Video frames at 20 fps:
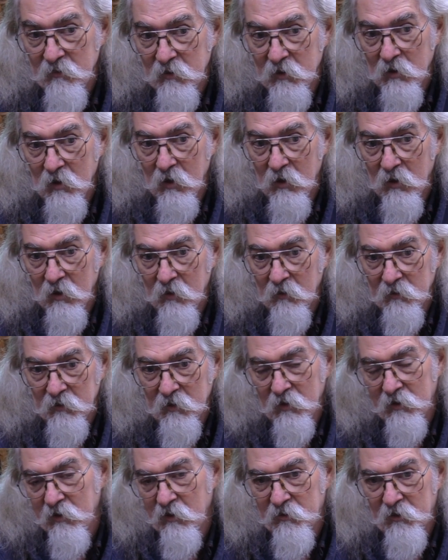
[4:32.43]
The
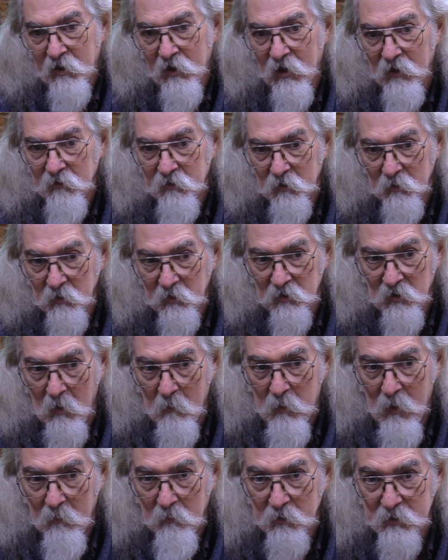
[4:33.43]
only other thing I'll do is
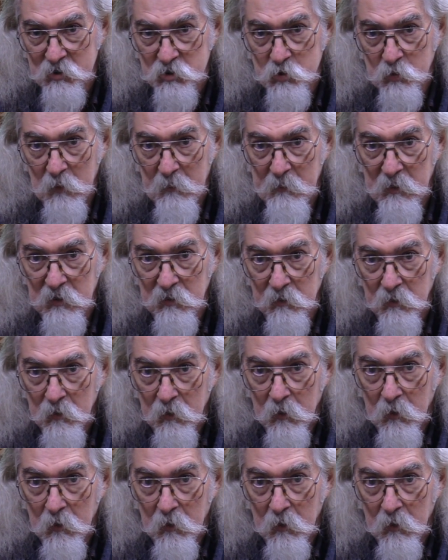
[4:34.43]
I'll probably trim it